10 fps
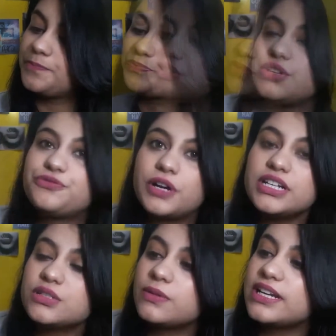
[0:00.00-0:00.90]
So the
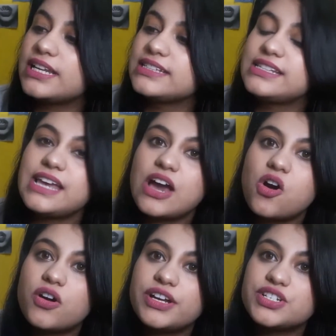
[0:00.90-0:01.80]
first one is the
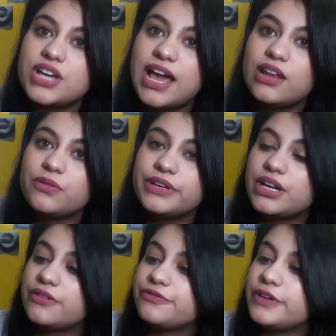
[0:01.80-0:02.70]
orange aloe
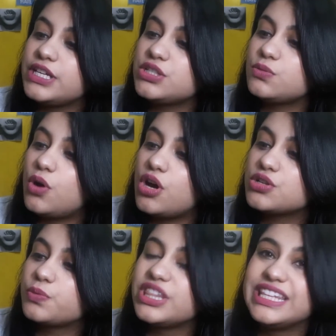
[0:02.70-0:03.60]
vera face wash
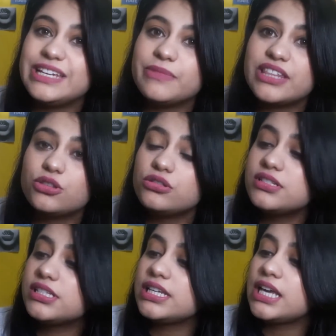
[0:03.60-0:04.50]
with neem and
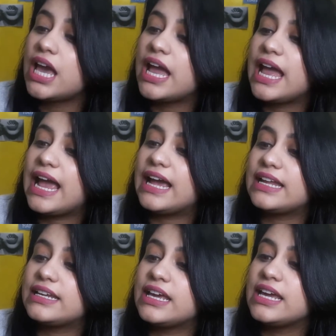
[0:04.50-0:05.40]
tulsi,
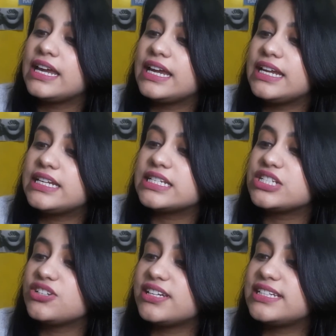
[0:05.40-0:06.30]
and it
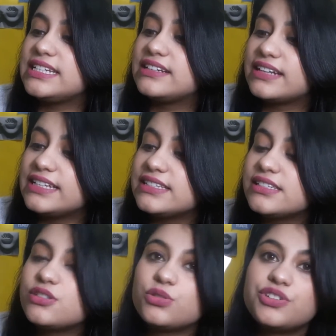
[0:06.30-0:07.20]
gently
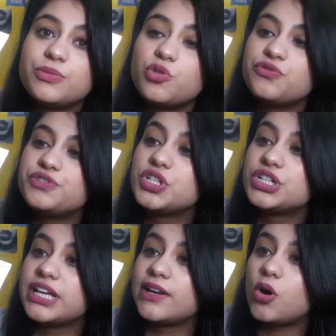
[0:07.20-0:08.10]
cleanses to remove
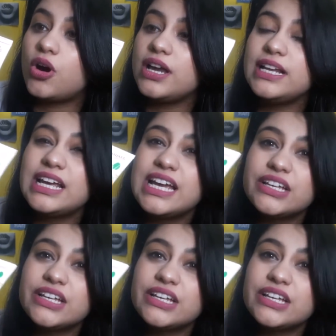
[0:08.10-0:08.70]
dirt and oil.